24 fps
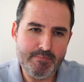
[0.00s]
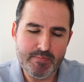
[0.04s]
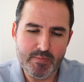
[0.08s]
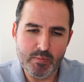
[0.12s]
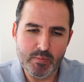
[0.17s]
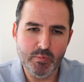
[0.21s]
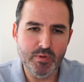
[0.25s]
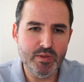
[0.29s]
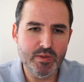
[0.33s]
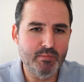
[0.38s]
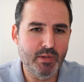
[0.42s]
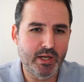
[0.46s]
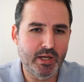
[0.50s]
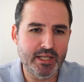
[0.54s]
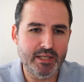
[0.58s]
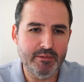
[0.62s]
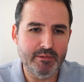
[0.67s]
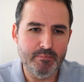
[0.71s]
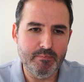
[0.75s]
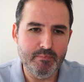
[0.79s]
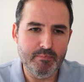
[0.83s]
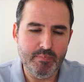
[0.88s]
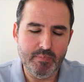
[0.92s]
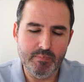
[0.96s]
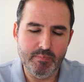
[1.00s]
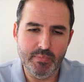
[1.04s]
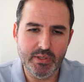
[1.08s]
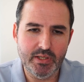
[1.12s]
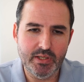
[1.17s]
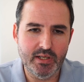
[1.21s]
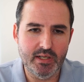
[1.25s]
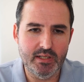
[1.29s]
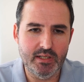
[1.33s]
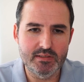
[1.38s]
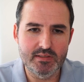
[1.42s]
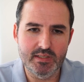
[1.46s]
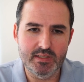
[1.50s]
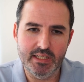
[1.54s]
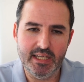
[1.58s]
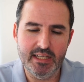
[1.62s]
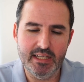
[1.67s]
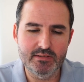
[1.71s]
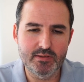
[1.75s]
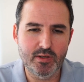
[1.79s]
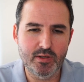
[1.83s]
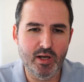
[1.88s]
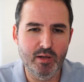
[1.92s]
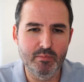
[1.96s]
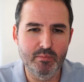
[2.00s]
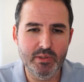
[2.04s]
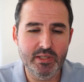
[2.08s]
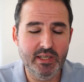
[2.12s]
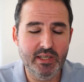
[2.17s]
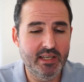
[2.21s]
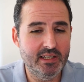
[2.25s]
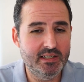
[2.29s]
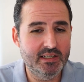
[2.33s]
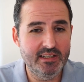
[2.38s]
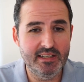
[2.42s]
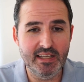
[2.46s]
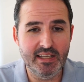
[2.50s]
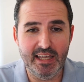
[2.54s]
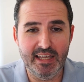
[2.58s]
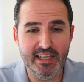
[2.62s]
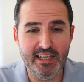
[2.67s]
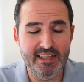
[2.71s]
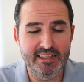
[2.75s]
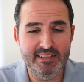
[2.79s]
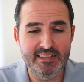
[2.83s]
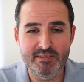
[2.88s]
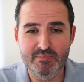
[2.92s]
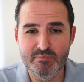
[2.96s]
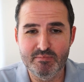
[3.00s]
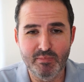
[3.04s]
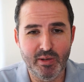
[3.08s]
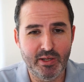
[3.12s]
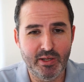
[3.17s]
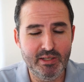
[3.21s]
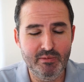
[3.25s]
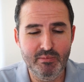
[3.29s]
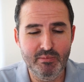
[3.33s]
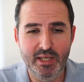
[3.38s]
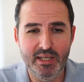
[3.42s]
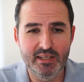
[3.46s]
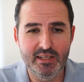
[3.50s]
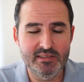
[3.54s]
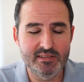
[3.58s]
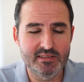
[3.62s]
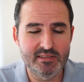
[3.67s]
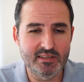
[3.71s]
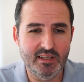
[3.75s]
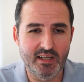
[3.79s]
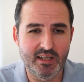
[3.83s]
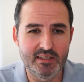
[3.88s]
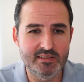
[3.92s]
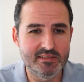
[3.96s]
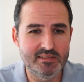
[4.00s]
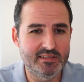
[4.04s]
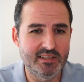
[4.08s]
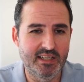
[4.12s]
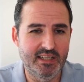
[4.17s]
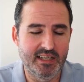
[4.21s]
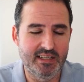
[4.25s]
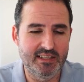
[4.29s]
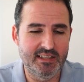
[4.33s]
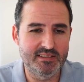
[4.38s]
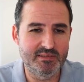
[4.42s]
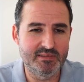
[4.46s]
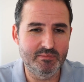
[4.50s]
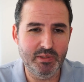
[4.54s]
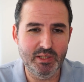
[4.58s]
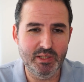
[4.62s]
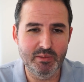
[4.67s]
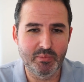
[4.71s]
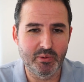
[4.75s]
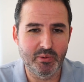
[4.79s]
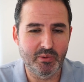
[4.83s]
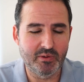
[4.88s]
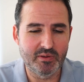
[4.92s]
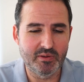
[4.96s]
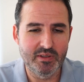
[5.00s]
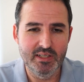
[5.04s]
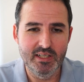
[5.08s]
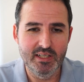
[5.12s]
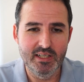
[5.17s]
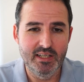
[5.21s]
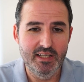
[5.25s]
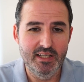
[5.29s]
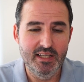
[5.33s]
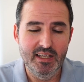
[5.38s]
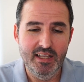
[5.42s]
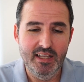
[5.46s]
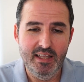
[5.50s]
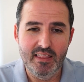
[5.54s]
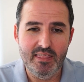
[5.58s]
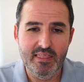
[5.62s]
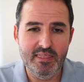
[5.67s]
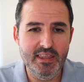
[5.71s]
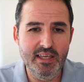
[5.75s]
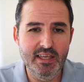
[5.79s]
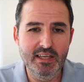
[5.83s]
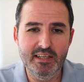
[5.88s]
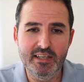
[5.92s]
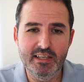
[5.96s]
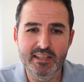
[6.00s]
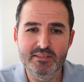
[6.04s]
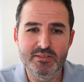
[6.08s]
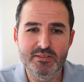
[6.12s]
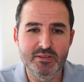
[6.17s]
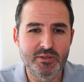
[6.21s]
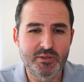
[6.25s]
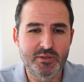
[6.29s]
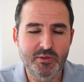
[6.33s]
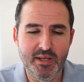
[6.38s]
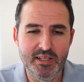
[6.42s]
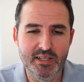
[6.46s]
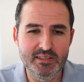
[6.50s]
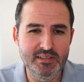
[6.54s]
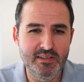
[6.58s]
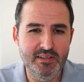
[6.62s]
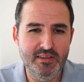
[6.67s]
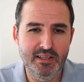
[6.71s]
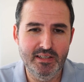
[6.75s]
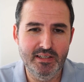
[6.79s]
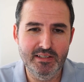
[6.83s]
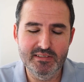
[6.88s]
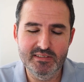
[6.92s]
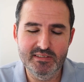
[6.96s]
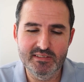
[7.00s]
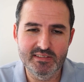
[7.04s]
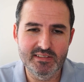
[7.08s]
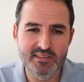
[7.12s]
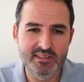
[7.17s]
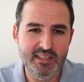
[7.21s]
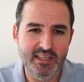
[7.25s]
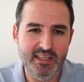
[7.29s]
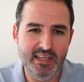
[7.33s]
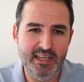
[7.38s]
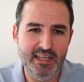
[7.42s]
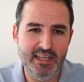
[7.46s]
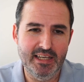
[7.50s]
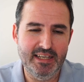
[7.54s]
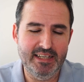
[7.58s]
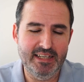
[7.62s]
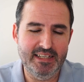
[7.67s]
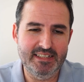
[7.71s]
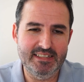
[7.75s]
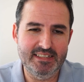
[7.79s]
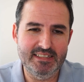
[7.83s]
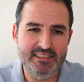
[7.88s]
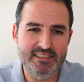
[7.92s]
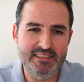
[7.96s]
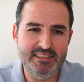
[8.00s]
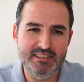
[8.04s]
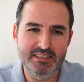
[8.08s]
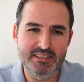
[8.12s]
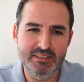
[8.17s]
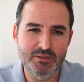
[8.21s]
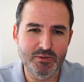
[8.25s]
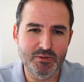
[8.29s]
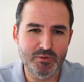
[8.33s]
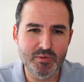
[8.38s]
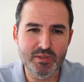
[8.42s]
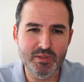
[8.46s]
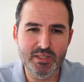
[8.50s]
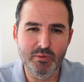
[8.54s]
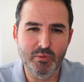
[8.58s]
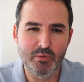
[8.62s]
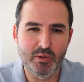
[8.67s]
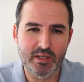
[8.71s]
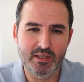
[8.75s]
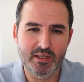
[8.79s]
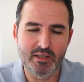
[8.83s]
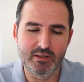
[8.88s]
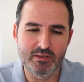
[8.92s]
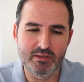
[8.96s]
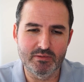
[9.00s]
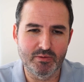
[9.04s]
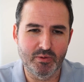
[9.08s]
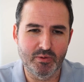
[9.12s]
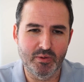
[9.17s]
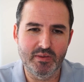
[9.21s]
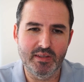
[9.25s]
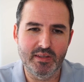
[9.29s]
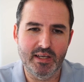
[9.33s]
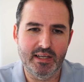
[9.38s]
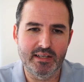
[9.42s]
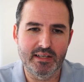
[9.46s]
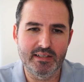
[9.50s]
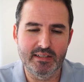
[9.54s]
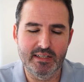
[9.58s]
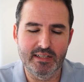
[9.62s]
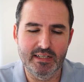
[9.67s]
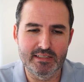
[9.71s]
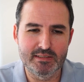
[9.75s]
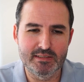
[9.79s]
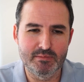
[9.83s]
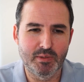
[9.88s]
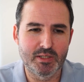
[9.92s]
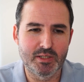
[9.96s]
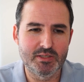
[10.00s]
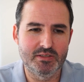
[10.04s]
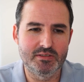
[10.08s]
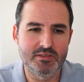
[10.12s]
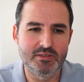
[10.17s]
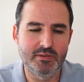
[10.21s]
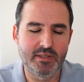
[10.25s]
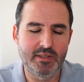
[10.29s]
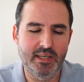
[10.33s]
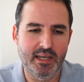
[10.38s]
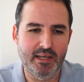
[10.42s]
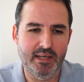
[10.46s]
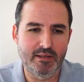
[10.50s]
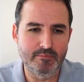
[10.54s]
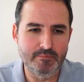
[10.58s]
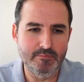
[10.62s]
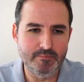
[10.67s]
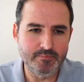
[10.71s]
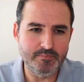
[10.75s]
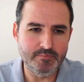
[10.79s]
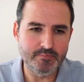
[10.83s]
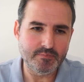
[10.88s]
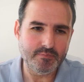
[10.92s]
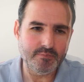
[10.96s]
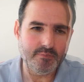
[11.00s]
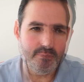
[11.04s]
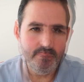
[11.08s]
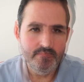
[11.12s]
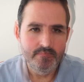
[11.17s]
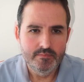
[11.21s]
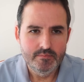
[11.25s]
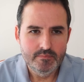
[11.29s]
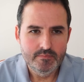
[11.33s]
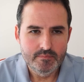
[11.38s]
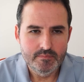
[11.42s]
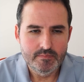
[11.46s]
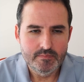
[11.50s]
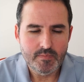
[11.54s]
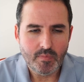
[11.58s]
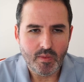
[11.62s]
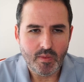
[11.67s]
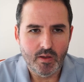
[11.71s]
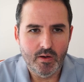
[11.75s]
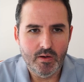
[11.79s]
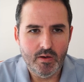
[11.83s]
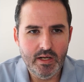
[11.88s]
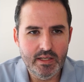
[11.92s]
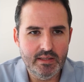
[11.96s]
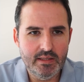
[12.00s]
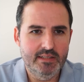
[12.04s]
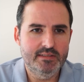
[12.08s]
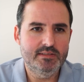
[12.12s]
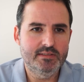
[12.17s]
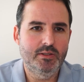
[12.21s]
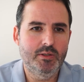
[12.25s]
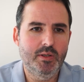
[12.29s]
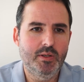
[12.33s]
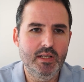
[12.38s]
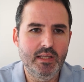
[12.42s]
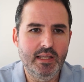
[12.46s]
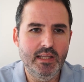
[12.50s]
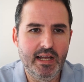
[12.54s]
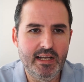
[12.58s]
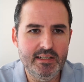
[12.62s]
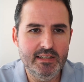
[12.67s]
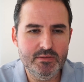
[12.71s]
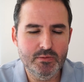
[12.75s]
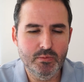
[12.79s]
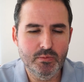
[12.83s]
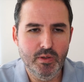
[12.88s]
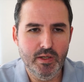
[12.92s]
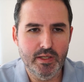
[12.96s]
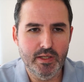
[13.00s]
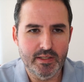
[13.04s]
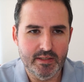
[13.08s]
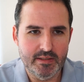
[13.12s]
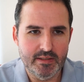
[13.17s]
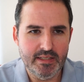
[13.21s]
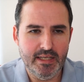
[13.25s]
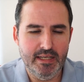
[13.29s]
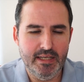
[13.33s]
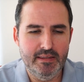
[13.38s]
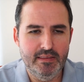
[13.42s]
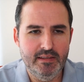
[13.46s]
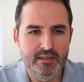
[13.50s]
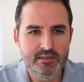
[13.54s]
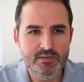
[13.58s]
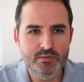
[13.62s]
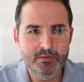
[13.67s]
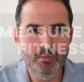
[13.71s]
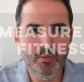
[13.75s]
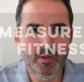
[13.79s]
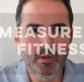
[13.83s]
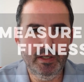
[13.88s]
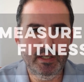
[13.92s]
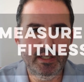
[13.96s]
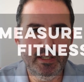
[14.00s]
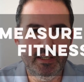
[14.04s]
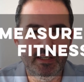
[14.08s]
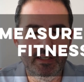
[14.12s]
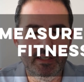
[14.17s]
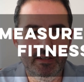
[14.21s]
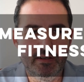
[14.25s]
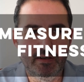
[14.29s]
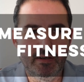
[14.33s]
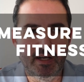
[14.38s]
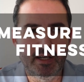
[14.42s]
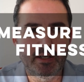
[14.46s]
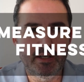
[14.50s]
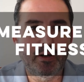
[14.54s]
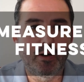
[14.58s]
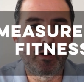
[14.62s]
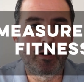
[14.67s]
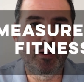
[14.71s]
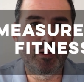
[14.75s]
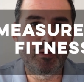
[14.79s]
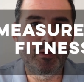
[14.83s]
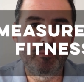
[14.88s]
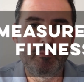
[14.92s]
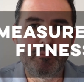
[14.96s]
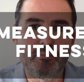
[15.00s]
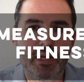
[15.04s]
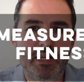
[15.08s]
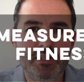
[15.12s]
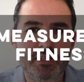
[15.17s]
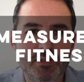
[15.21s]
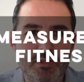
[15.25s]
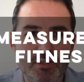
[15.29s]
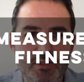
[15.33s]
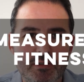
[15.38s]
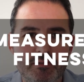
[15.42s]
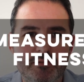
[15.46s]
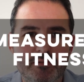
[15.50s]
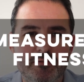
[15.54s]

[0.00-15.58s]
money, because it gets complicated and money makes us as people think and do crazy things, and you really want to avoid that as much as you can. All right, let's go to our last one. And this one here I call measure for